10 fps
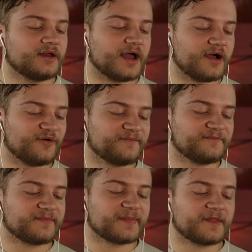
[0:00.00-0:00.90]
Now,
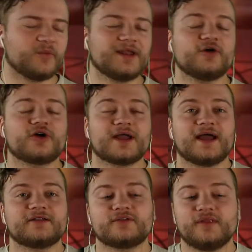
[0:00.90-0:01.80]
we look
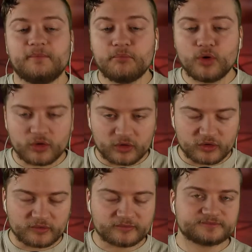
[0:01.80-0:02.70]
at the
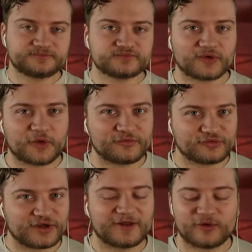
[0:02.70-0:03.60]
Book of
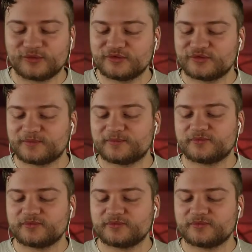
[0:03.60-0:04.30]
Shadows.